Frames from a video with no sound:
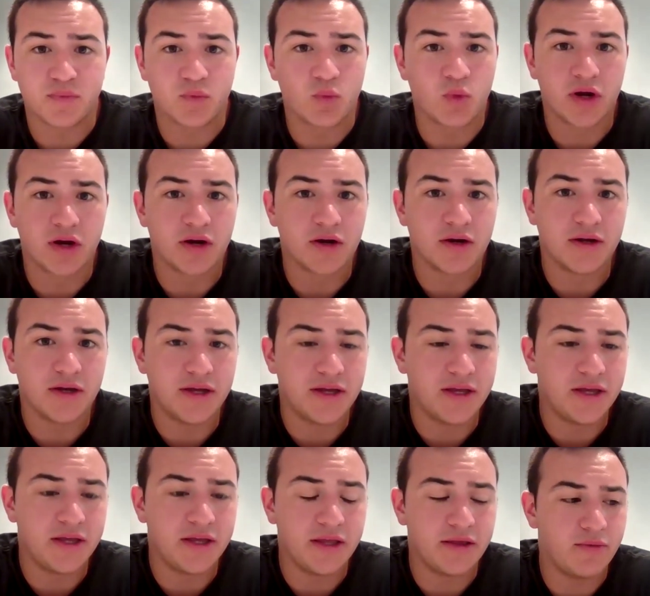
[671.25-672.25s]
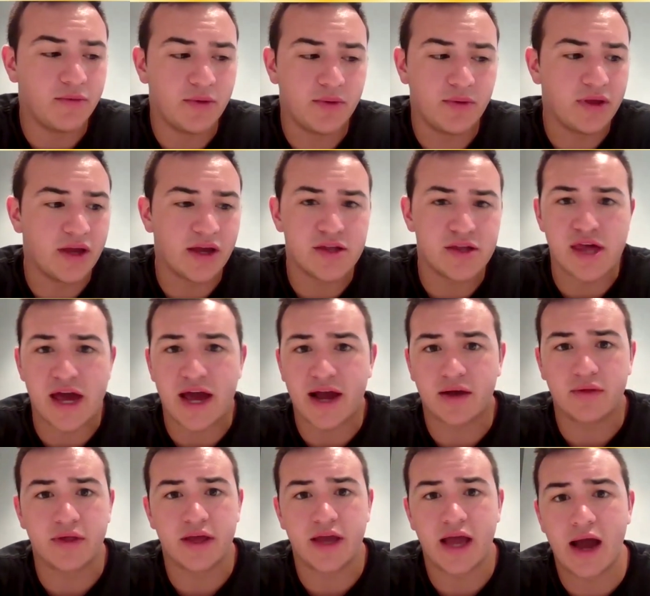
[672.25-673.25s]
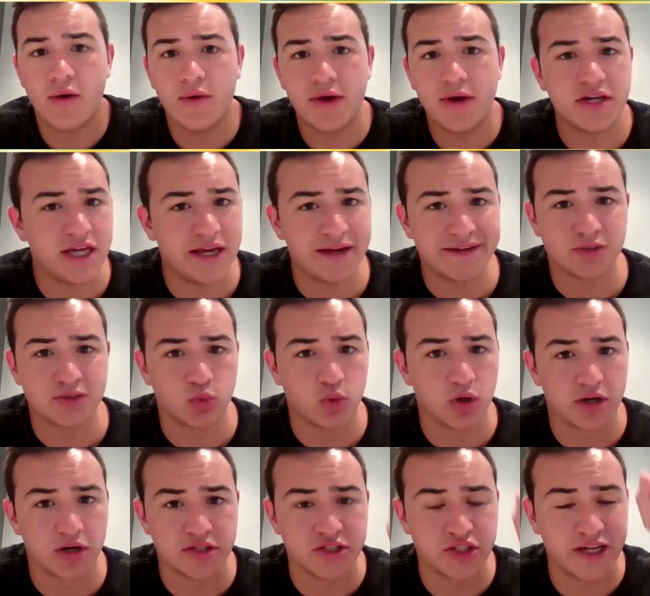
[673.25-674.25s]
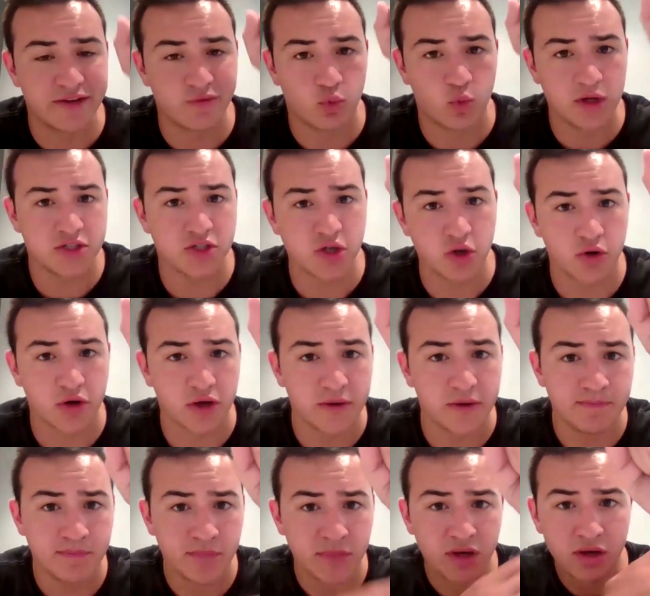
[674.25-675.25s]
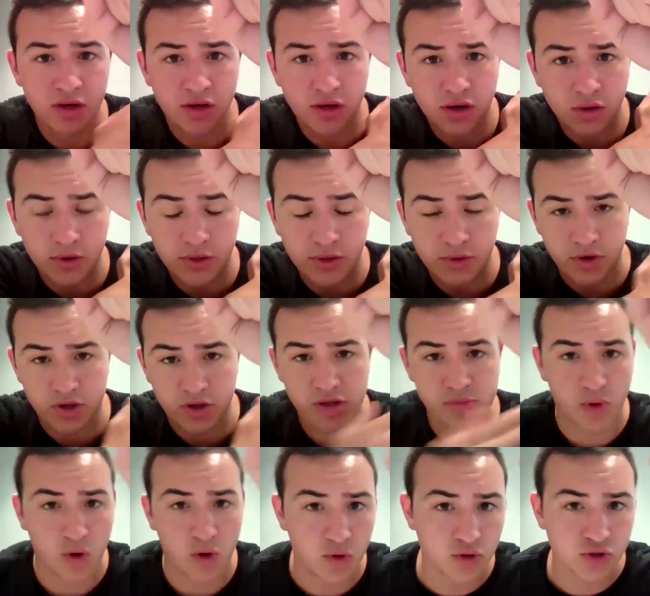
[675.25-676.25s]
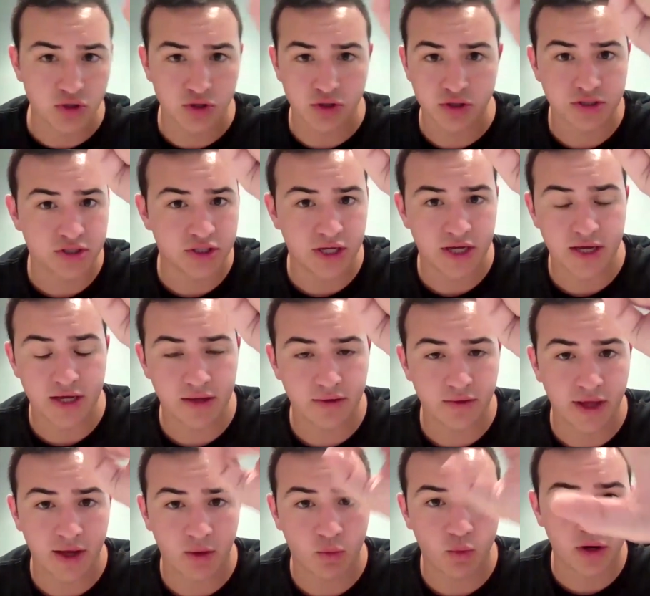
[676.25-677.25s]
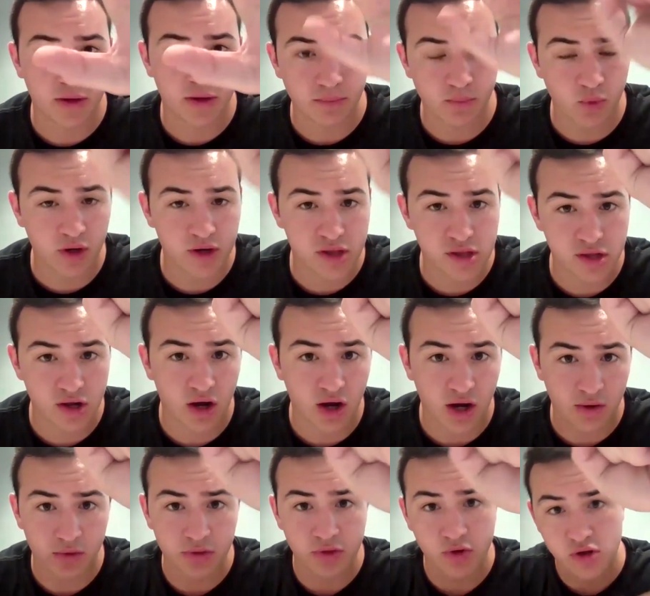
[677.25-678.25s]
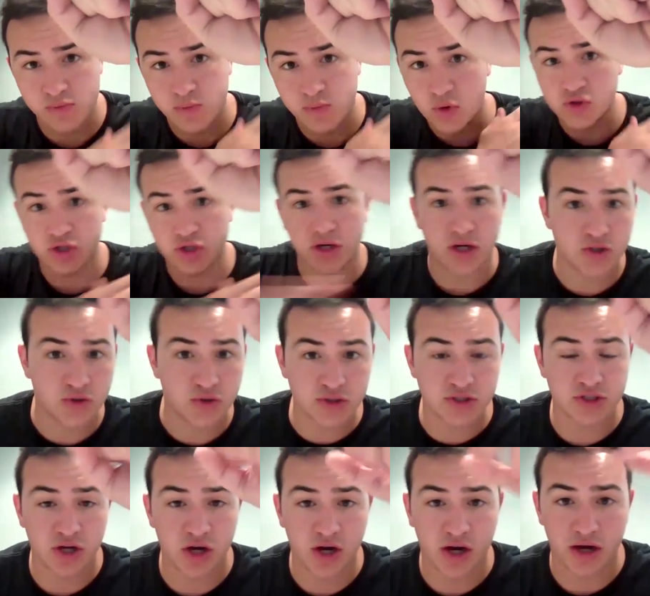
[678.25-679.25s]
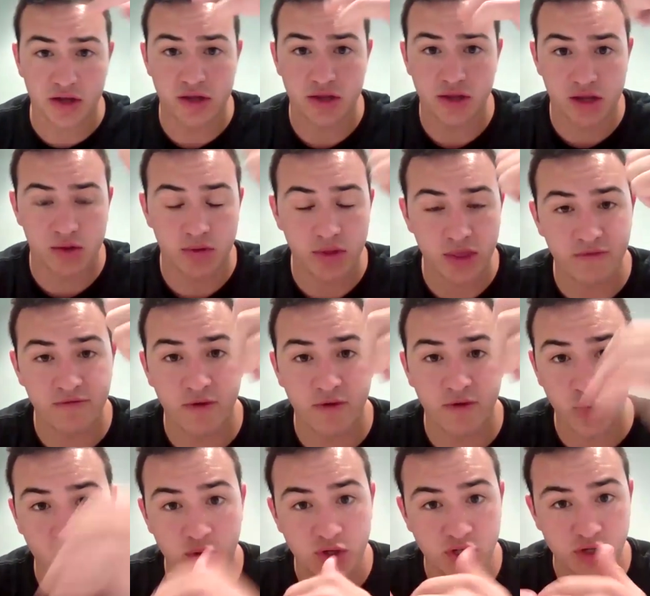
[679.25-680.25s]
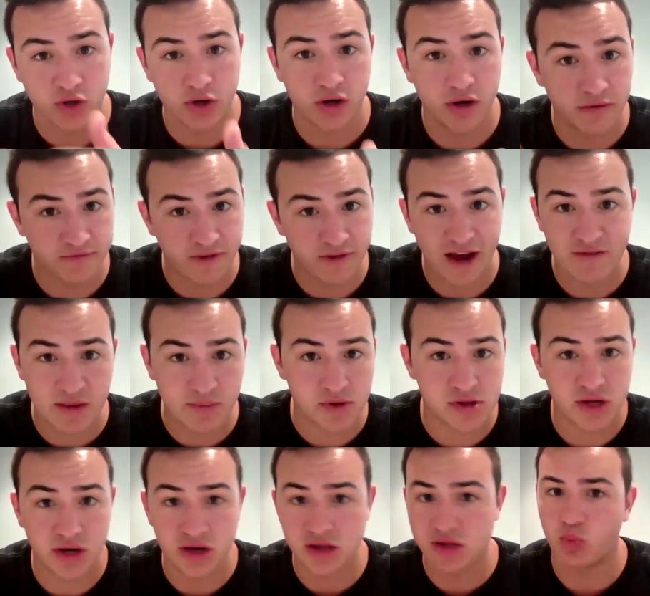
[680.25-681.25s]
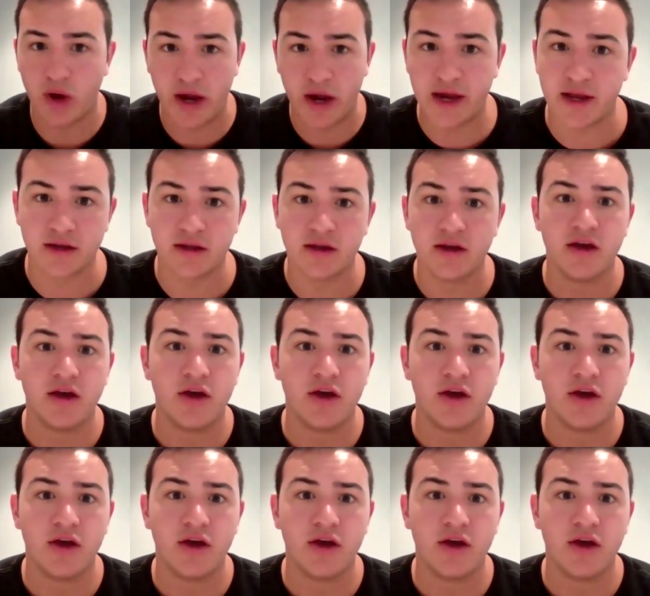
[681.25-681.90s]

Where exactly how ETFs work is you have one token with your exposure to say like one stock with your exposure to 100 stocks, and it's the return 5-8% is weighted.